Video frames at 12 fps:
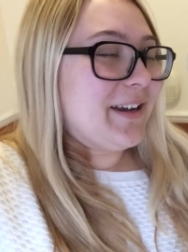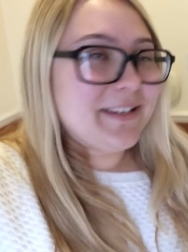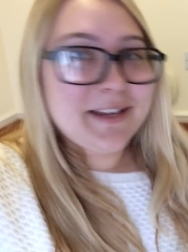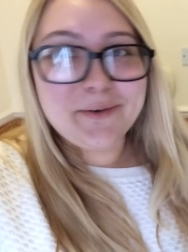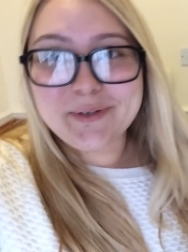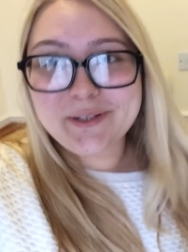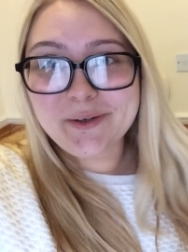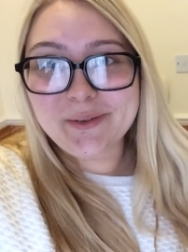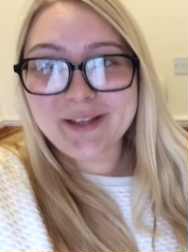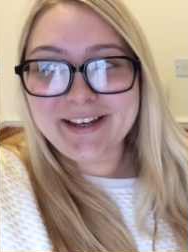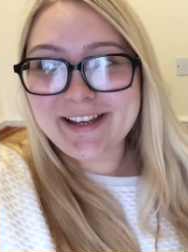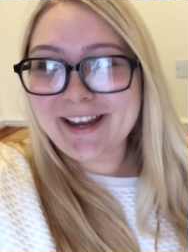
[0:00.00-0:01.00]
because I was so
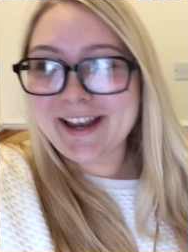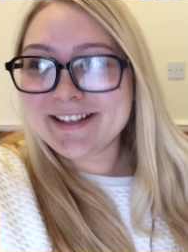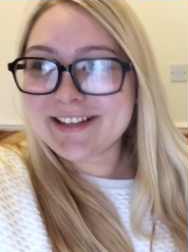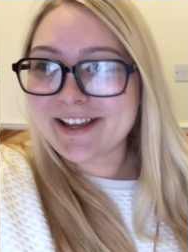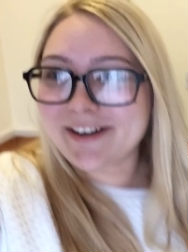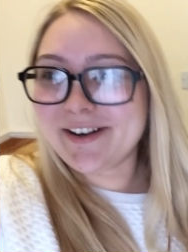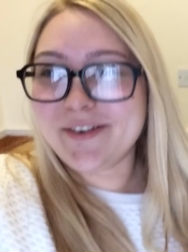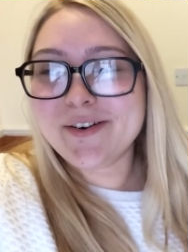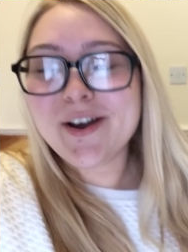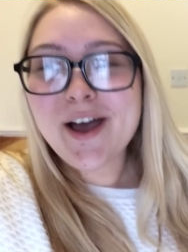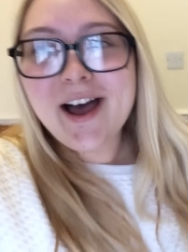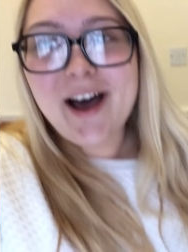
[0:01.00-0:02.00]
late, I guess, I don't
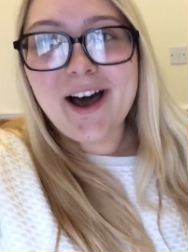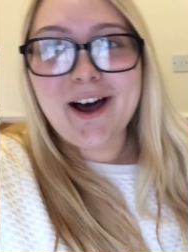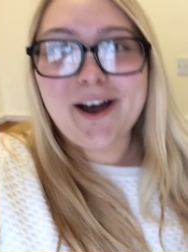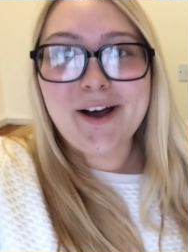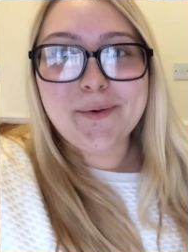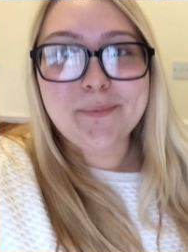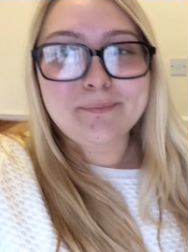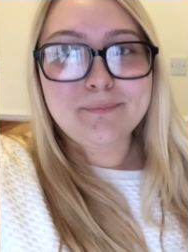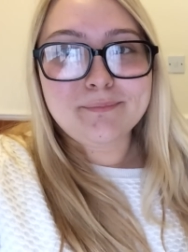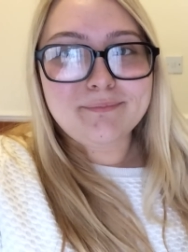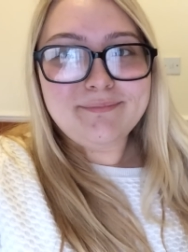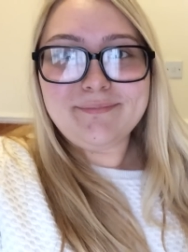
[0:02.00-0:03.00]
know.
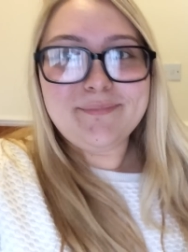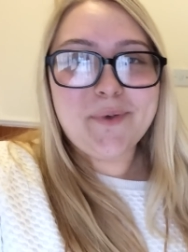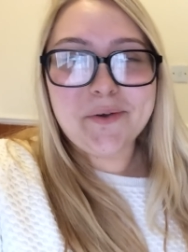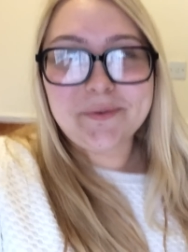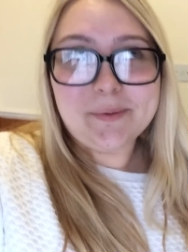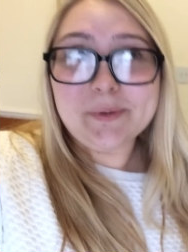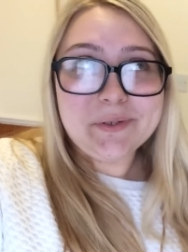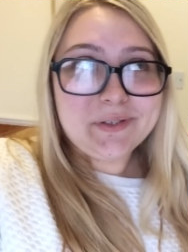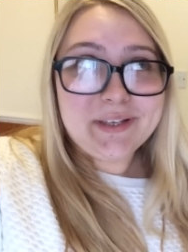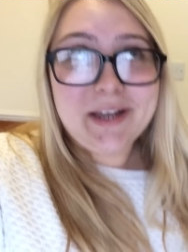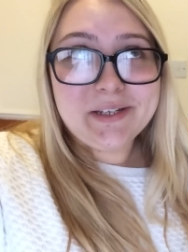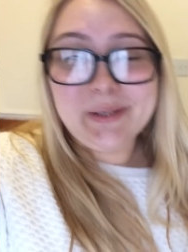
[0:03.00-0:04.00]
Um, most people who
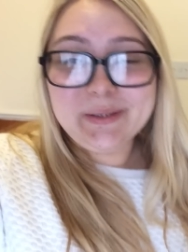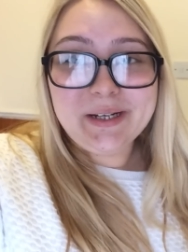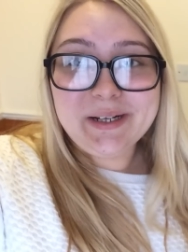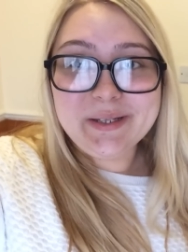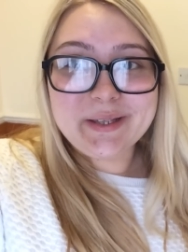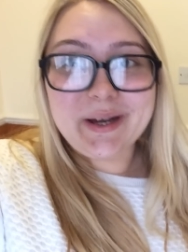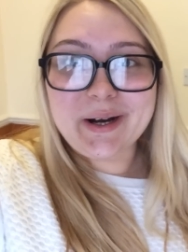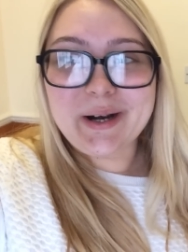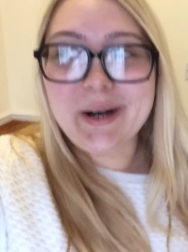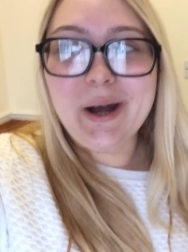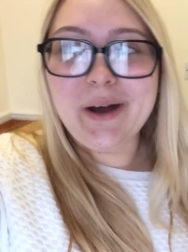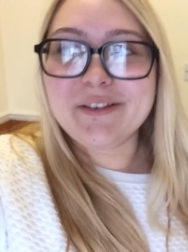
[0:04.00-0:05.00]
stay at hotels
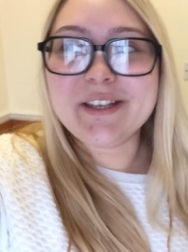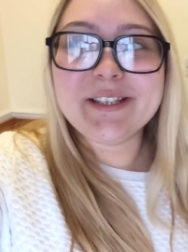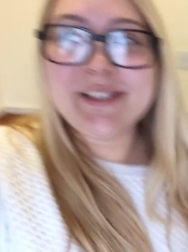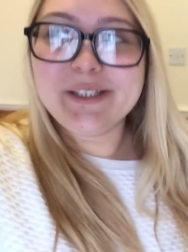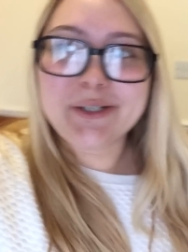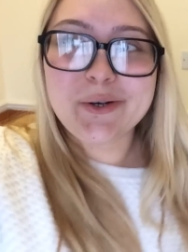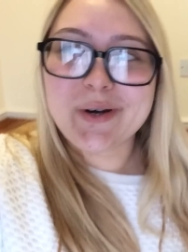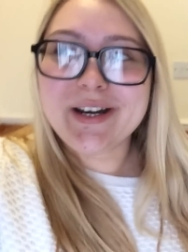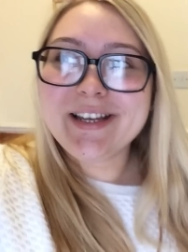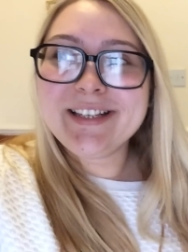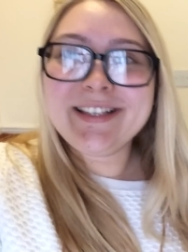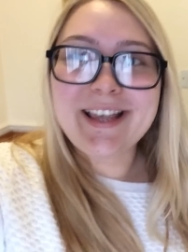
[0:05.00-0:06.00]
are obviously
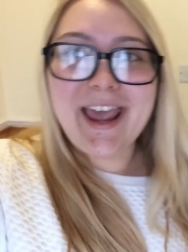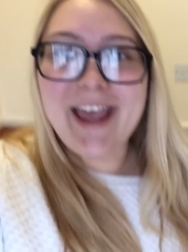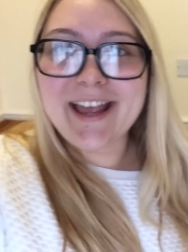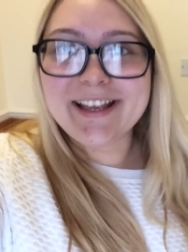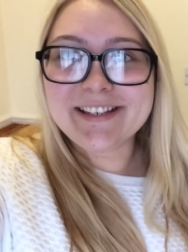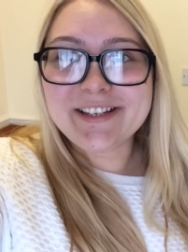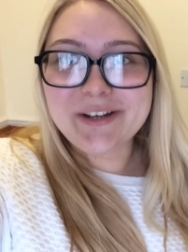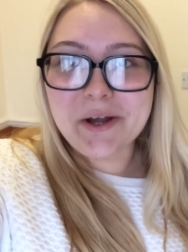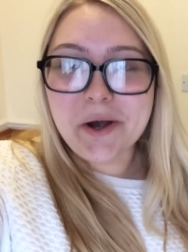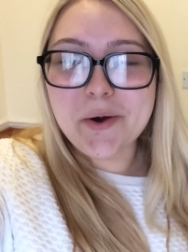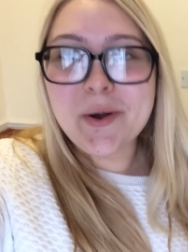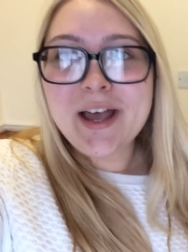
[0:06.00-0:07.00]
tourists and, you
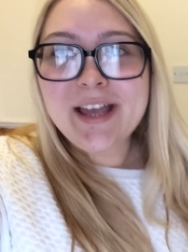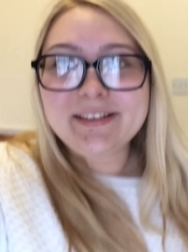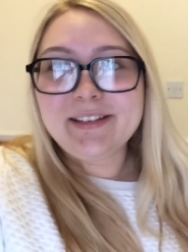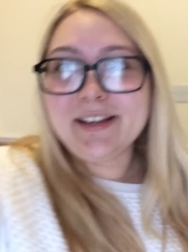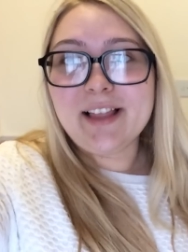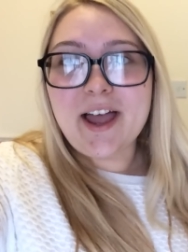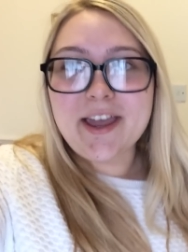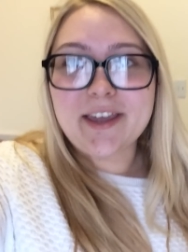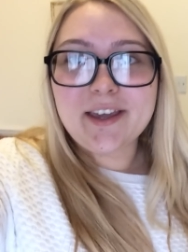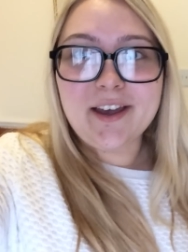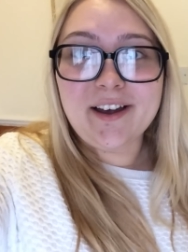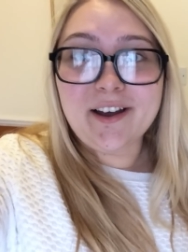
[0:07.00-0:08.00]
know, they
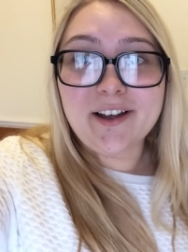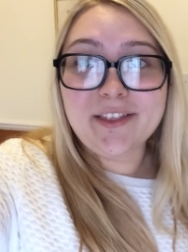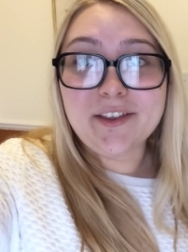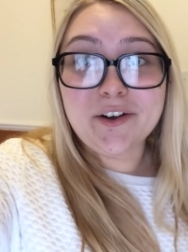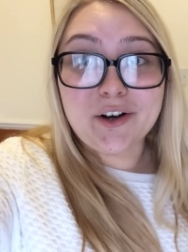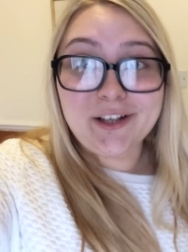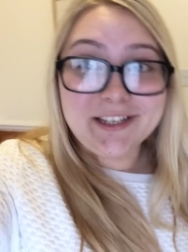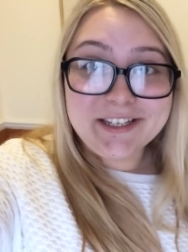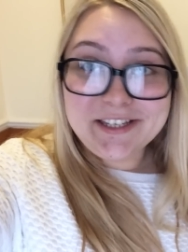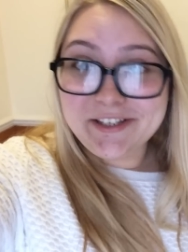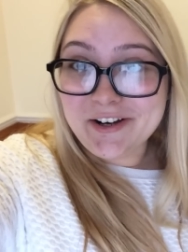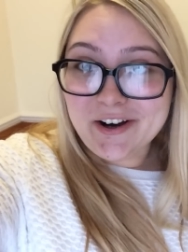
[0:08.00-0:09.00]
like an early
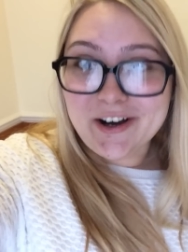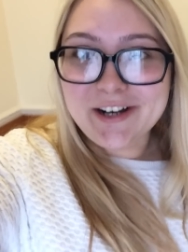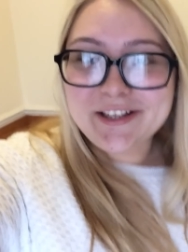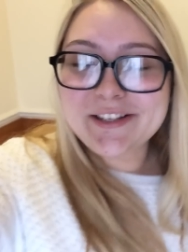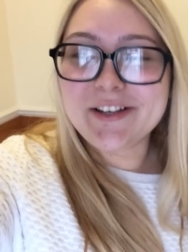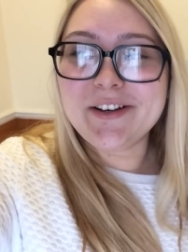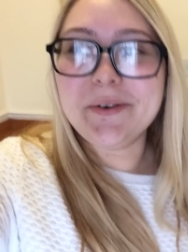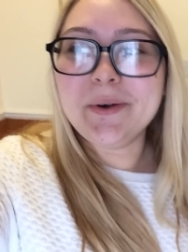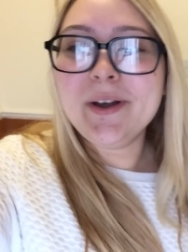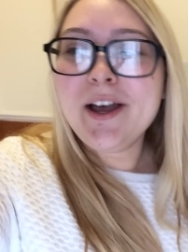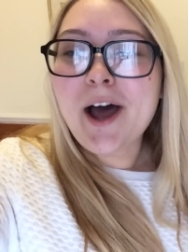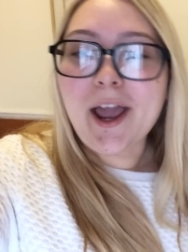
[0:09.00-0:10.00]
start. So
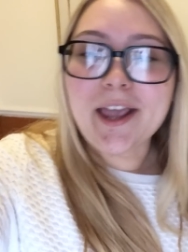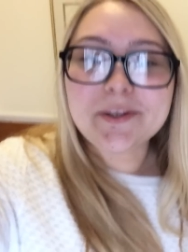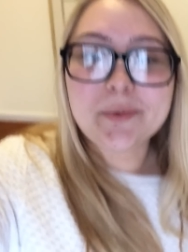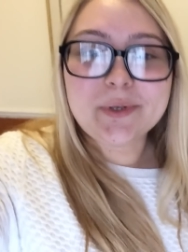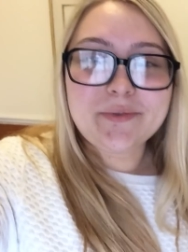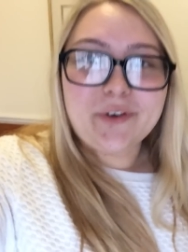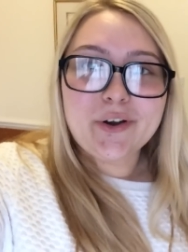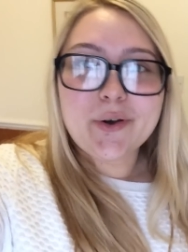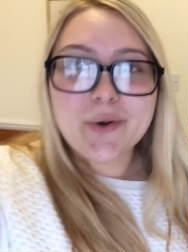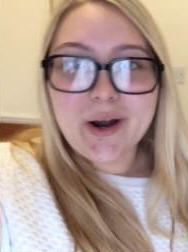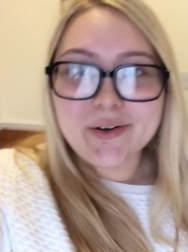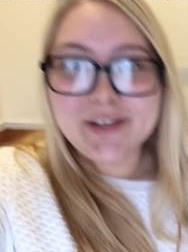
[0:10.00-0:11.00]
I guess it was very
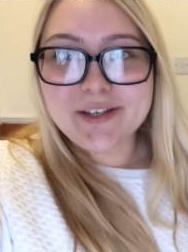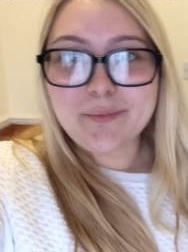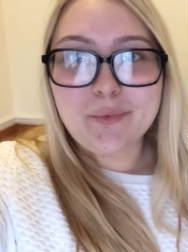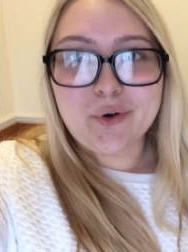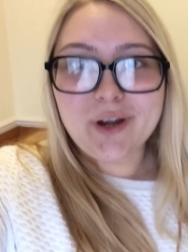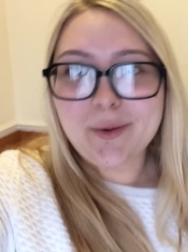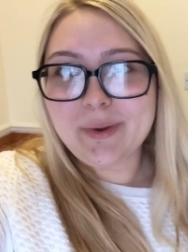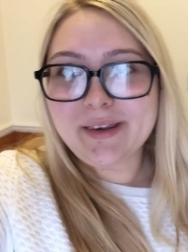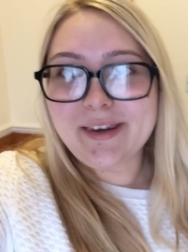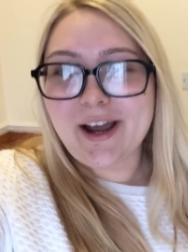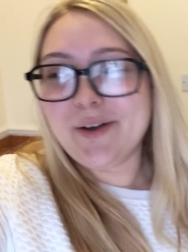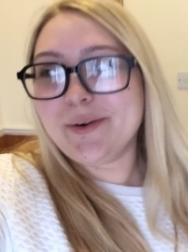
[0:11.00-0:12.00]
crowded in the morning, but
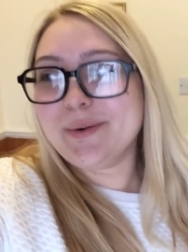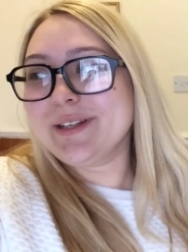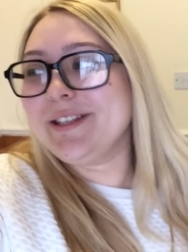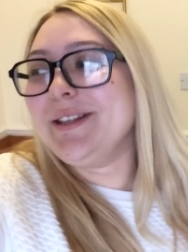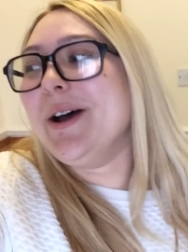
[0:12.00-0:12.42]
now there was